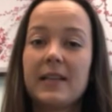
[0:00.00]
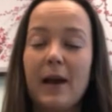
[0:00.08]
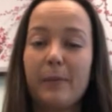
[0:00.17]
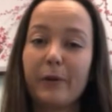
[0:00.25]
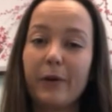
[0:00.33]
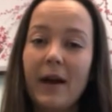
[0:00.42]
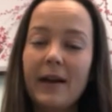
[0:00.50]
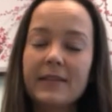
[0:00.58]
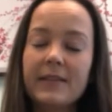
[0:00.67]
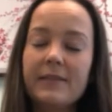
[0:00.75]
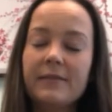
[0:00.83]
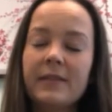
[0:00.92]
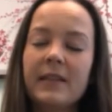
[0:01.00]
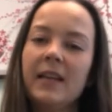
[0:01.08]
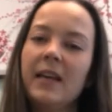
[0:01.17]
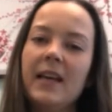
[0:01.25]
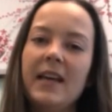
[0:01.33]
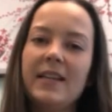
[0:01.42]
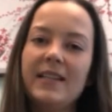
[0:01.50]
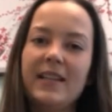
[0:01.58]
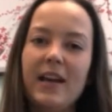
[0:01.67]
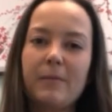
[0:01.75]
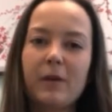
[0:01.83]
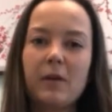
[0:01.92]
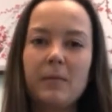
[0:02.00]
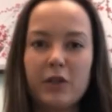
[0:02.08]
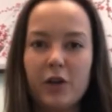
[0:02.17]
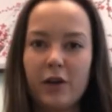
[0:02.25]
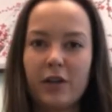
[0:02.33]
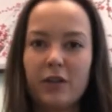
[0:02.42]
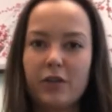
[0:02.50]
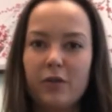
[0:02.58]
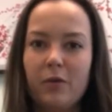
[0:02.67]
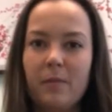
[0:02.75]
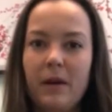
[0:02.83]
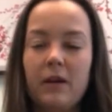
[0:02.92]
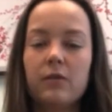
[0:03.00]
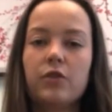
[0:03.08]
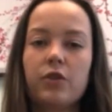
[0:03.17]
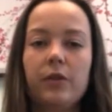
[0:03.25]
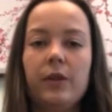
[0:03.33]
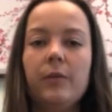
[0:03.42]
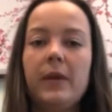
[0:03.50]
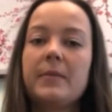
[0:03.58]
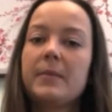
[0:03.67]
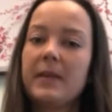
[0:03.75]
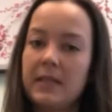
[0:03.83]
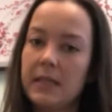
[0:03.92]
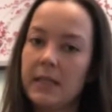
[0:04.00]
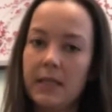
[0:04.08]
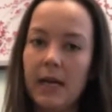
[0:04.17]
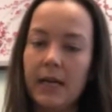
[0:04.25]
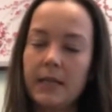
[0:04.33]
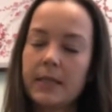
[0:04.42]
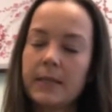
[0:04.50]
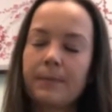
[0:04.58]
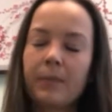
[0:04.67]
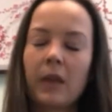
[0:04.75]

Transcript: at Proactive. And today I'm going to be talking to you about Julie Wiebe's piston science.